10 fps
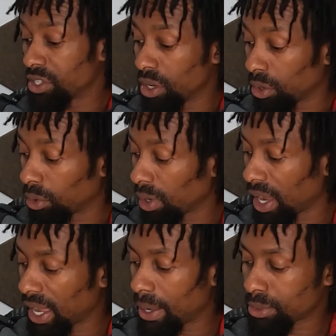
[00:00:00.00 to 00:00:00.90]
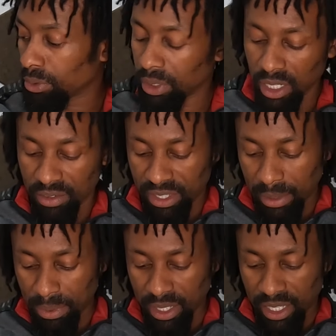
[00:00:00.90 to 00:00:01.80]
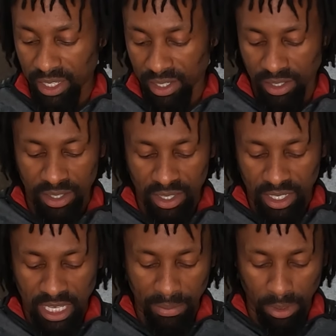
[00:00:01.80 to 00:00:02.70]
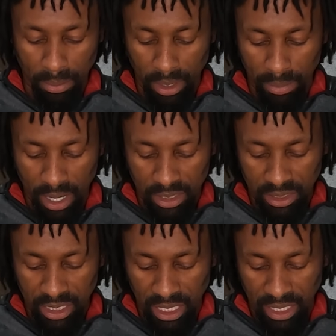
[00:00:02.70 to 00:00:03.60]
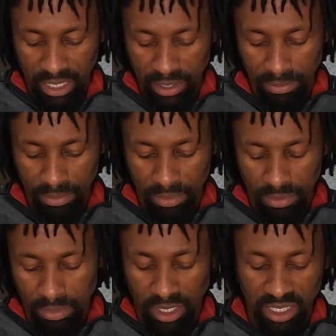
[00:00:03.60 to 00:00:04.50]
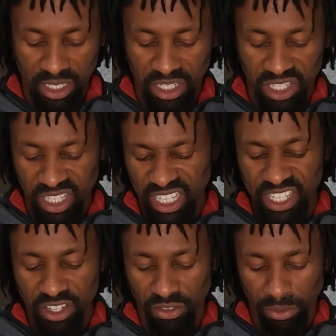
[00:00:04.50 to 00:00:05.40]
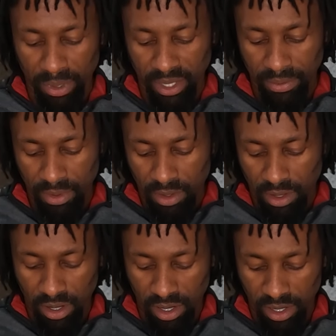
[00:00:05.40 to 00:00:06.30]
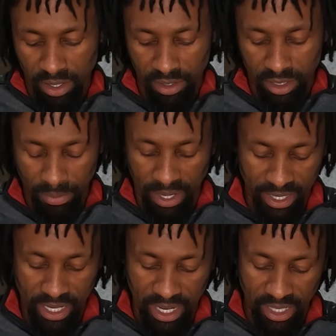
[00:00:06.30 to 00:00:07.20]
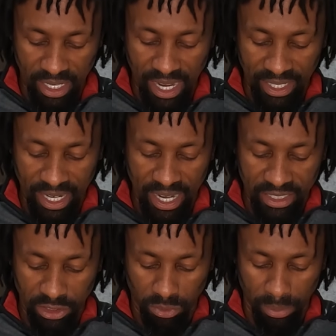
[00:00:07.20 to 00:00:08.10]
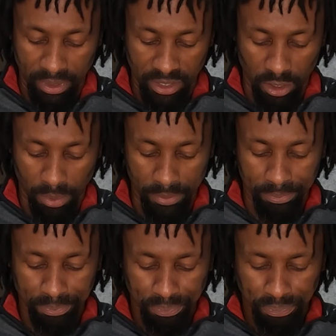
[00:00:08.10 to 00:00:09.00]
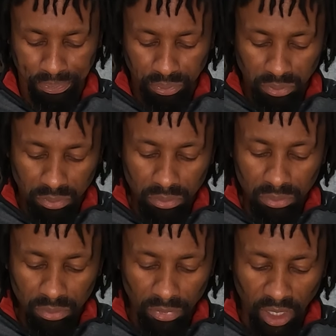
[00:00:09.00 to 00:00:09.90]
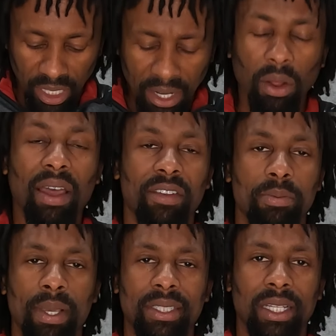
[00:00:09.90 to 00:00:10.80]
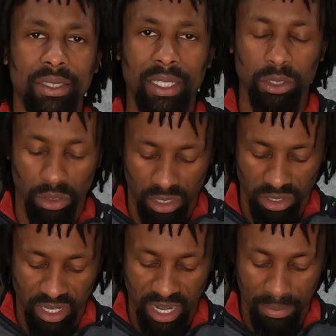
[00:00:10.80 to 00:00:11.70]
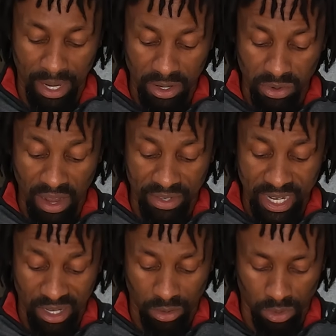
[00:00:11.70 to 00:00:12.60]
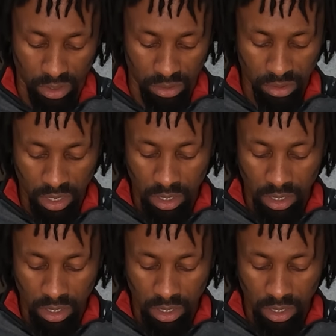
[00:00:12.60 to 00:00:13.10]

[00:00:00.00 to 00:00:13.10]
know I absolutely love keeping them in the box until I need them, because it's just easier for me to maintain. A lot of guys just rip these open. They don't have the space. I totally understand that. But I do have a tackle wall,